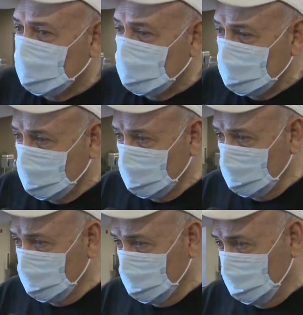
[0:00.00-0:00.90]

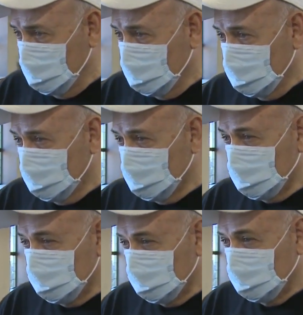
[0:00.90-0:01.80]
Luckily, the uh,
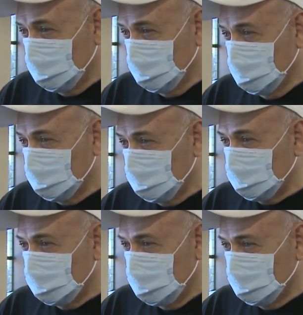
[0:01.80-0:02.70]
Wisconsin State Fair
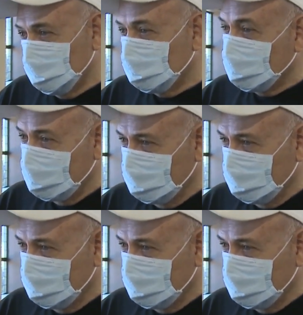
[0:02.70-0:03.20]
just announced that they're